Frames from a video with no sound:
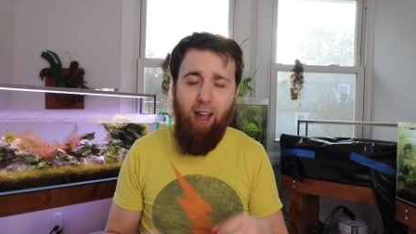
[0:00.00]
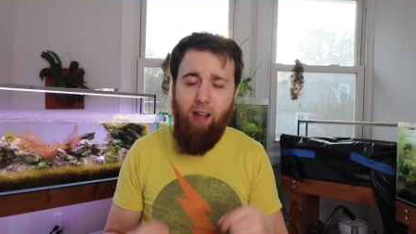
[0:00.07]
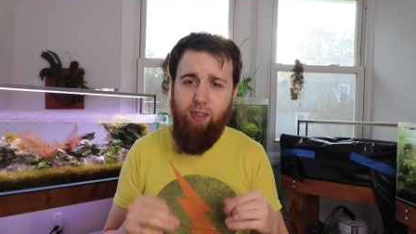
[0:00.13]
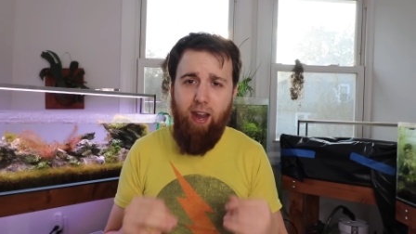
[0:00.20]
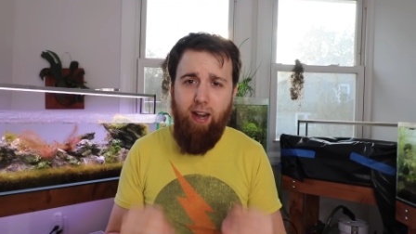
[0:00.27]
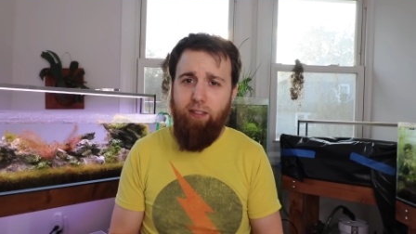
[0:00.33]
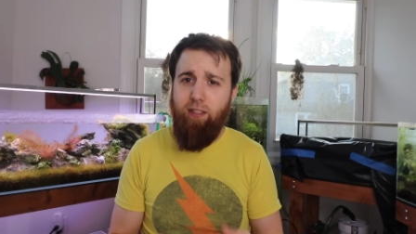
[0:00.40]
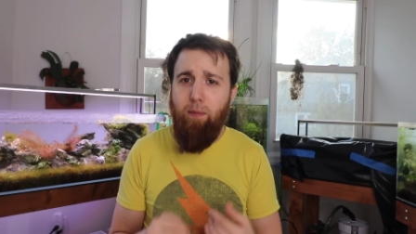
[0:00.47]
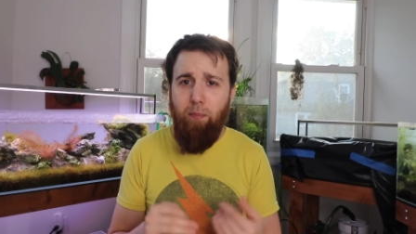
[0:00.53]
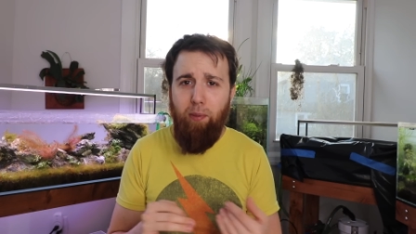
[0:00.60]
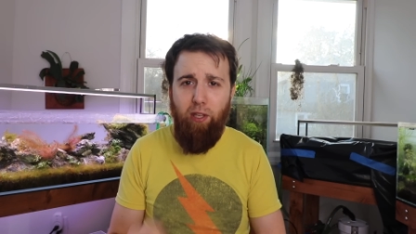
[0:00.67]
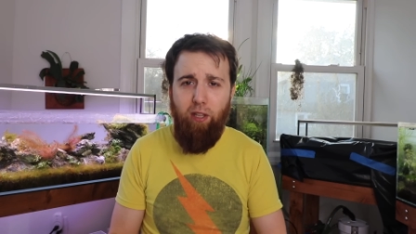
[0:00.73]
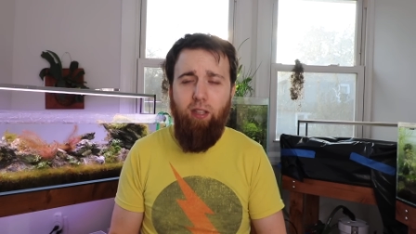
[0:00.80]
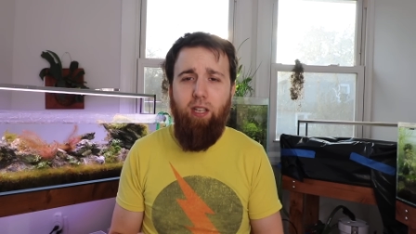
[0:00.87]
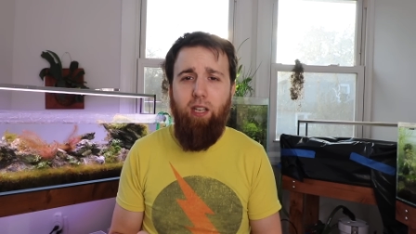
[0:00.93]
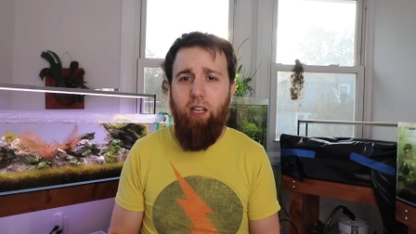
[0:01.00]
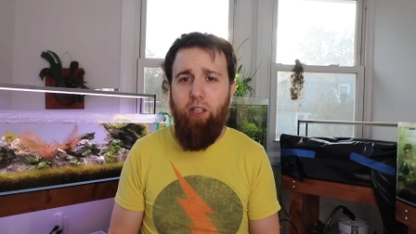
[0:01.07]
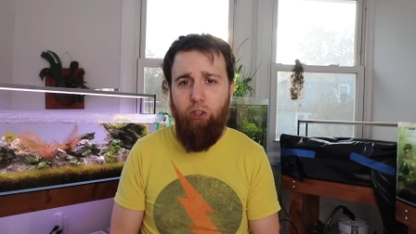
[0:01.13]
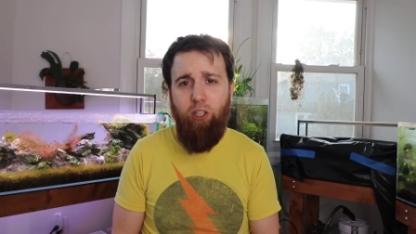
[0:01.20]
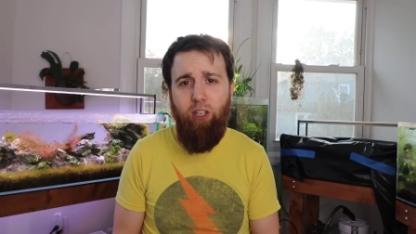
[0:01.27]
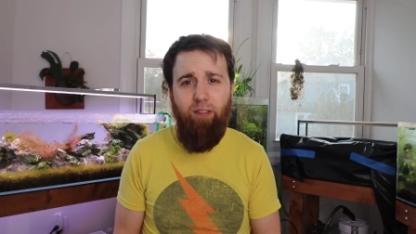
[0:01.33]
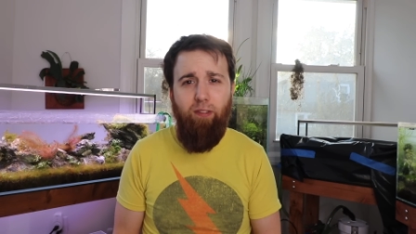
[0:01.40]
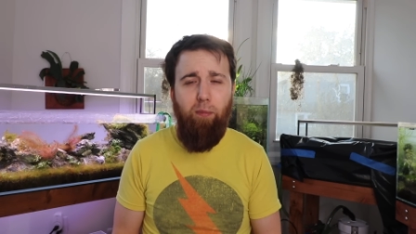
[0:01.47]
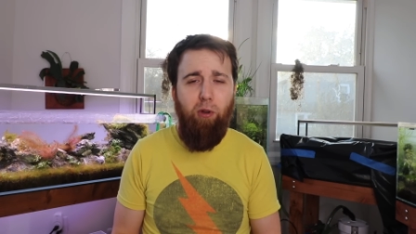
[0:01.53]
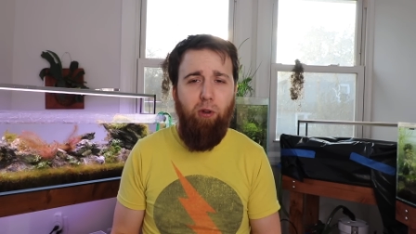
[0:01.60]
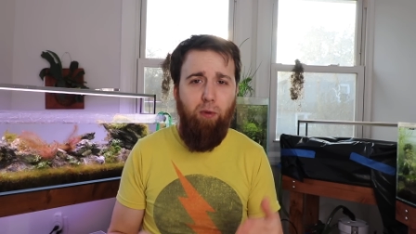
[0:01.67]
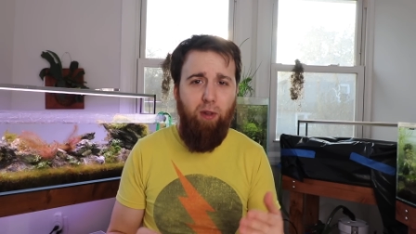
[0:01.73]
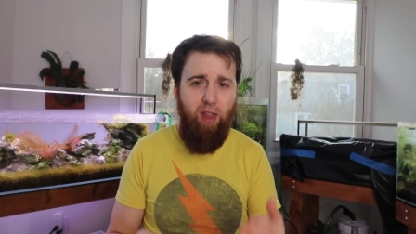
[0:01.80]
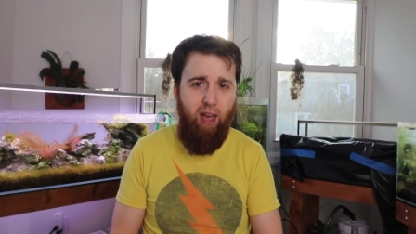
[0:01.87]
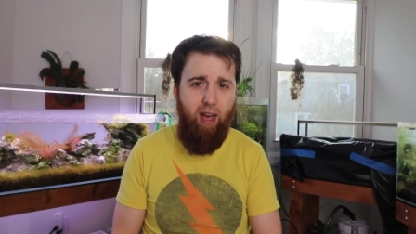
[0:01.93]
And that is completely
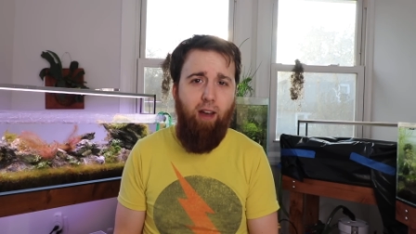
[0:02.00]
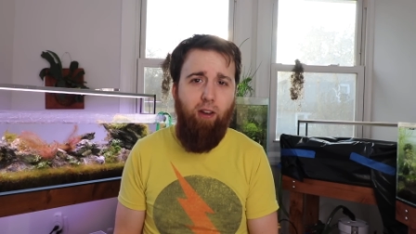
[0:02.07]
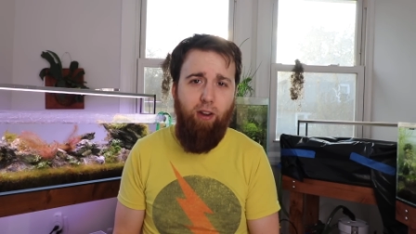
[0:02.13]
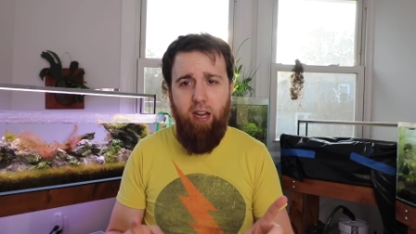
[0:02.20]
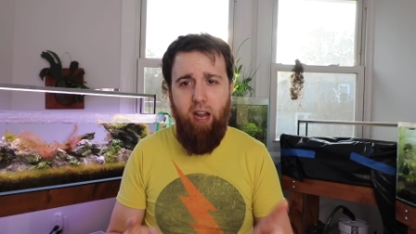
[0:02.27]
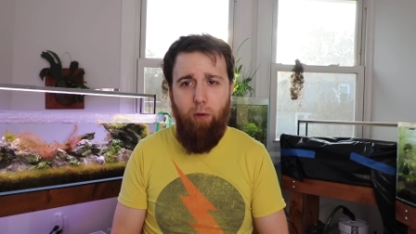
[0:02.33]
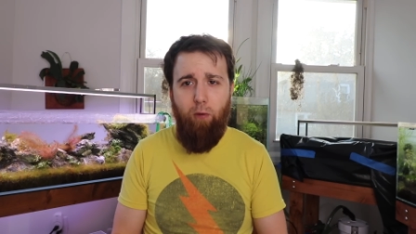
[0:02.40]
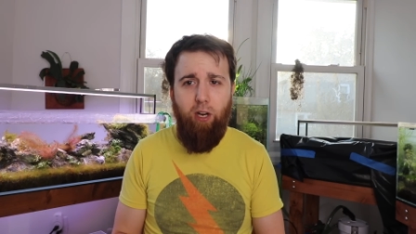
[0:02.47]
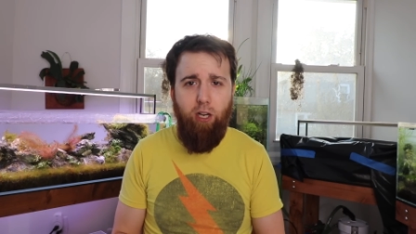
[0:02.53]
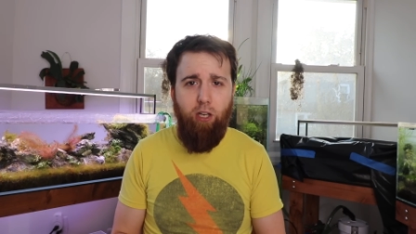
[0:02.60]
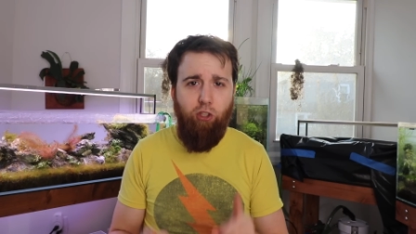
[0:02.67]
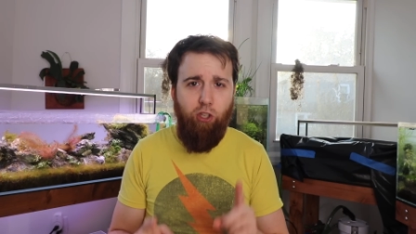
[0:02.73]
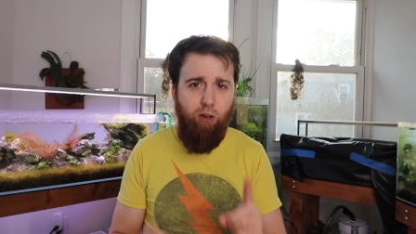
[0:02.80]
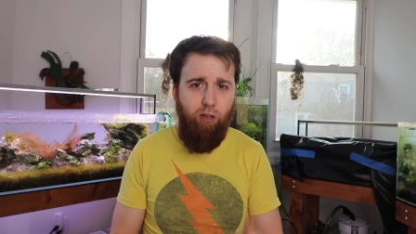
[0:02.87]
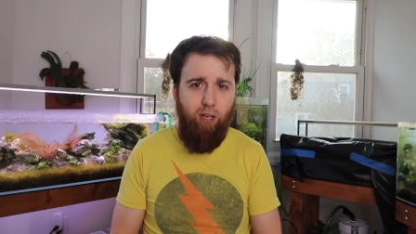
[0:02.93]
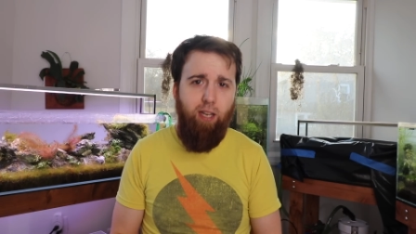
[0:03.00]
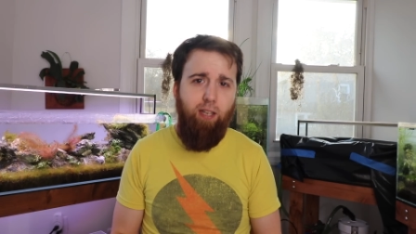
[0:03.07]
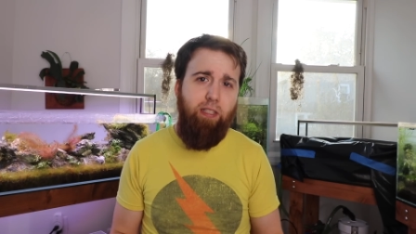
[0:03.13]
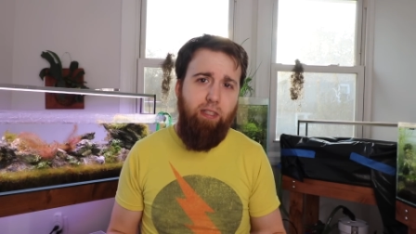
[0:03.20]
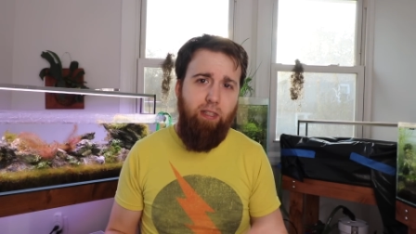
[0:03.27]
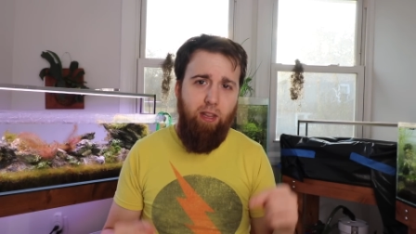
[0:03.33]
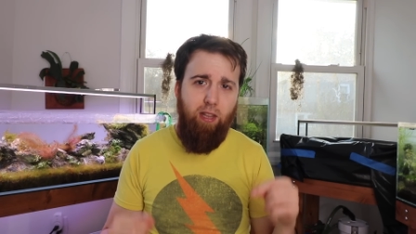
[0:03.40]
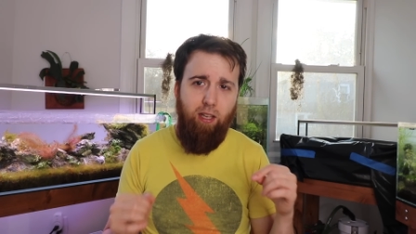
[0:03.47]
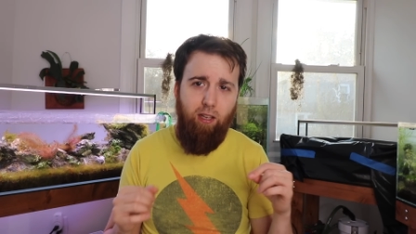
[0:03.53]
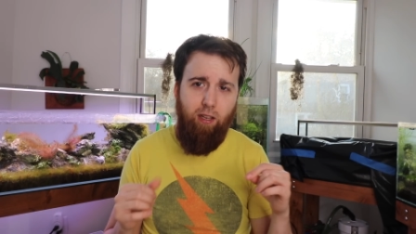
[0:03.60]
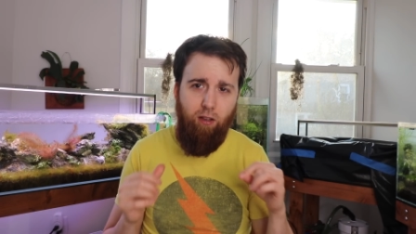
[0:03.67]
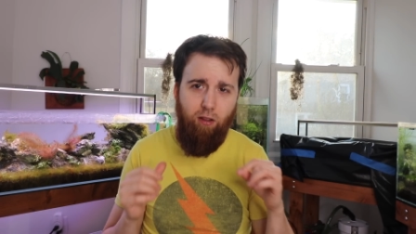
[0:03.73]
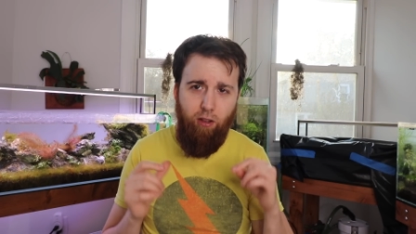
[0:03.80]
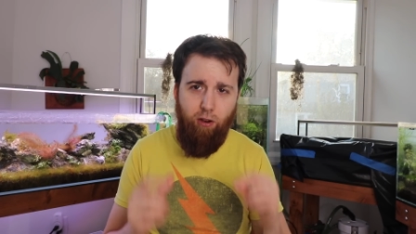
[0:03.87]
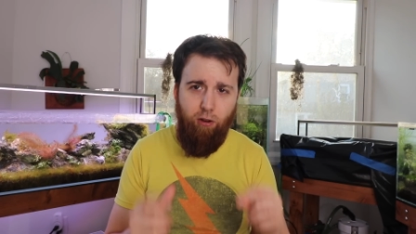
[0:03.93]
achievable without it. Now we're going to showcase
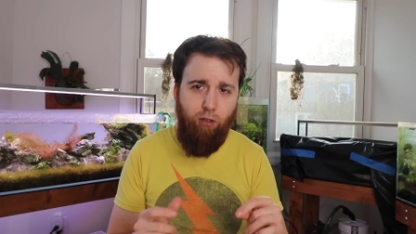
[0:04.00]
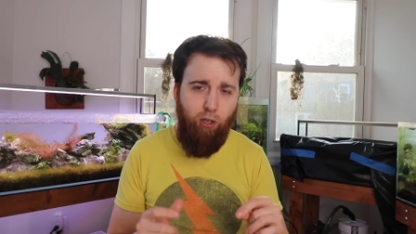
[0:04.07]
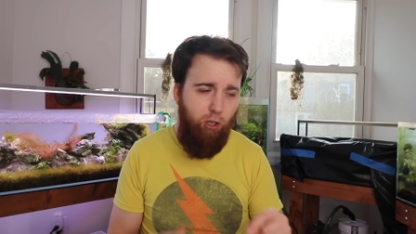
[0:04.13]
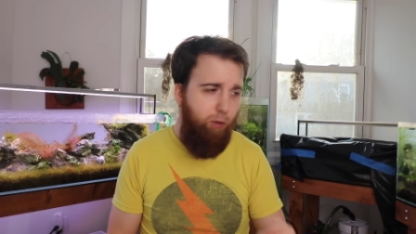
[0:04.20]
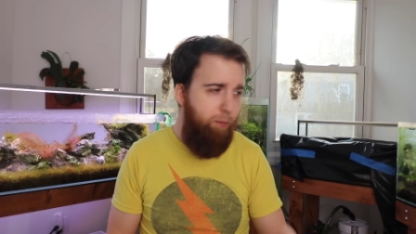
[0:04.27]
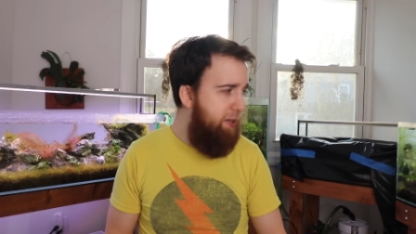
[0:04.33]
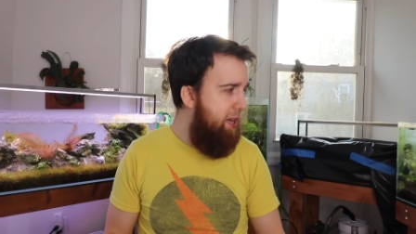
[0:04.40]
the little cube